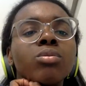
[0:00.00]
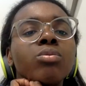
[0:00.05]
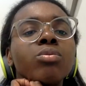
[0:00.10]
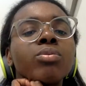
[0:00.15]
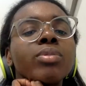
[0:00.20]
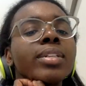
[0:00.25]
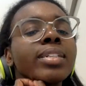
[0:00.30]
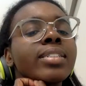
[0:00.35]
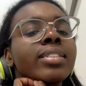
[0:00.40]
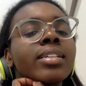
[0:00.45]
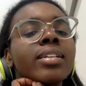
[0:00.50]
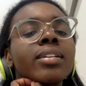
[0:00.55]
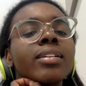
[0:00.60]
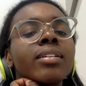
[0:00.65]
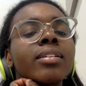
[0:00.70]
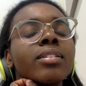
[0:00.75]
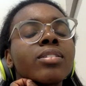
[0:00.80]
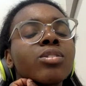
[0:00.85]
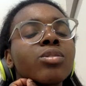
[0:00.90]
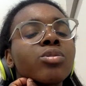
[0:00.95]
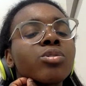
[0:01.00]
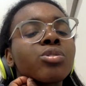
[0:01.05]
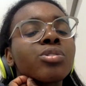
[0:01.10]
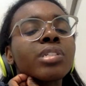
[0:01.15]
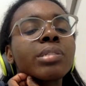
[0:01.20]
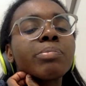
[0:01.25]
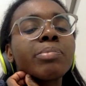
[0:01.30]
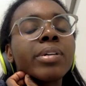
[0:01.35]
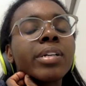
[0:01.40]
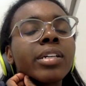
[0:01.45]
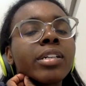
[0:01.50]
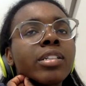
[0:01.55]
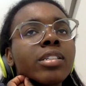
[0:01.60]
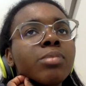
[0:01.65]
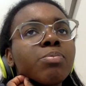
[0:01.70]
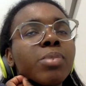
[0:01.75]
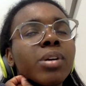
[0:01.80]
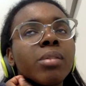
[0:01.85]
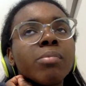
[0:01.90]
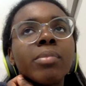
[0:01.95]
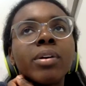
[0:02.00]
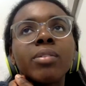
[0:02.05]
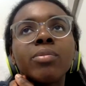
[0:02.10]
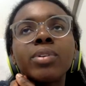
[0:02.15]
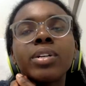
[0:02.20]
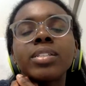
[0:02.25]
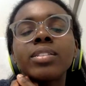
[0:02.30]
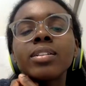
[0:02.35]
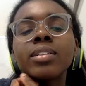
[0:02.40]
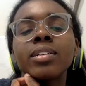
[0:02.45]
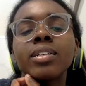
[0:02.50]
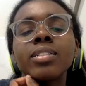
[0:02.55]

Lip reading: reason, social experiment reason.